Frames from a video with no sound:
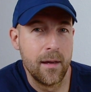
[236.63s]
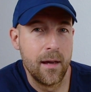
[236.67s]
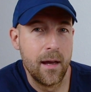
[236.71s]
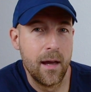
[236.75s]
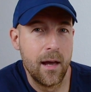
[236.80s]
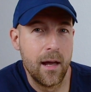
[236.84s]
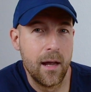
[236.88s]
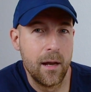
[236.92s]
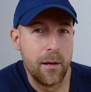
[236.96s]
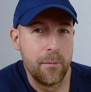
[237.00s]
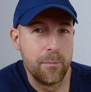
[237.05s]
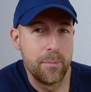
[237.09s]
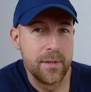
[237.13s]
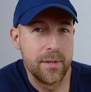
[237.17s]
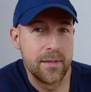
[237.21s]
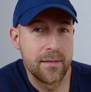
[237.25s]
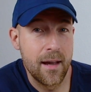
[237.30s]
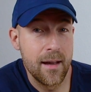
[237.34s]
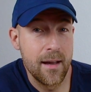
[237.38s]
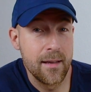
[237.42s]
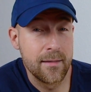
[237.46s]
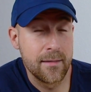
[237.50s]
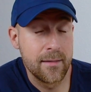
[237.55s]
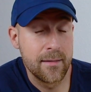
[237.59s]
And
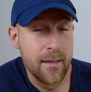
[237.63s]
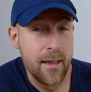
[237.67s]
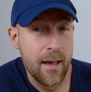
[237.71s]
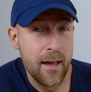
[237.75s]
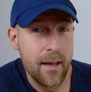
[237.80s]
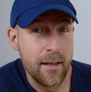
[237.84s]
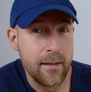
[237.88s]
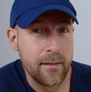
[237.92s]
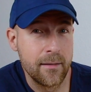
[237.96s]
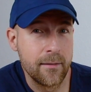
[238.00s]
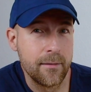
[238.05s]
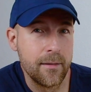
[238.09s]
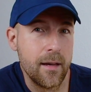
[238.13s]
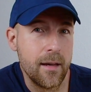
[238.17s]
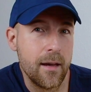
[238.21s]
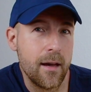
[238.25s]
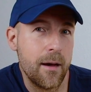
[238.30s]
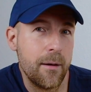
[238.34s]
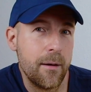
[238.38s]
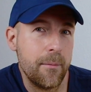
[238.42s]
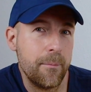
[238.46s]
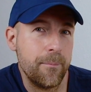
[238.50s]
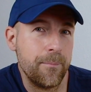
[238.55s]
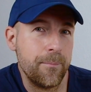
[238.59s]
besides that,
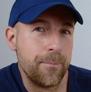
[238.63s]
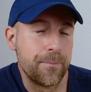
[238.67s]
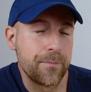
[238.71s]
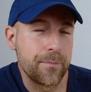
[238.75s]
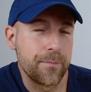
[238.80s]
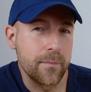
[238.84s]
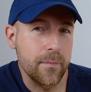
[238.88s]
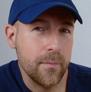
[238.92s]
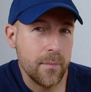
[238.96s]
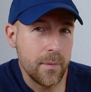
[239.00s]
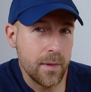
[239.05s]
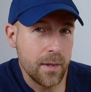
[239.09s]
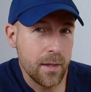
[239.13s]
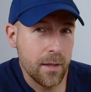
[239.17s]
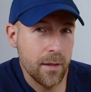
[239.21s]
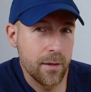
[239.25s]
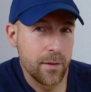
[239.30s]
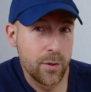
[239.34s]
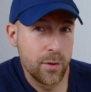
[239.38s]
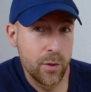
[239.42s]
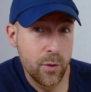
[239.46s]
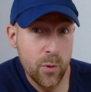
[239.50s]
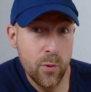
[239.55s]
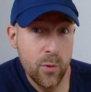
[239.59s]

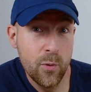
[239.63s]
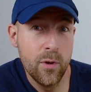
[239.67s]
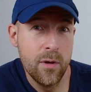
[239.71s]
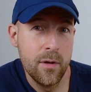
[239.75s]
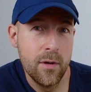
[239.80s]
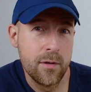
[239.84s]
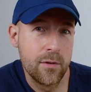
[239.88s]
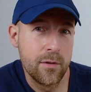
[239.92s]
2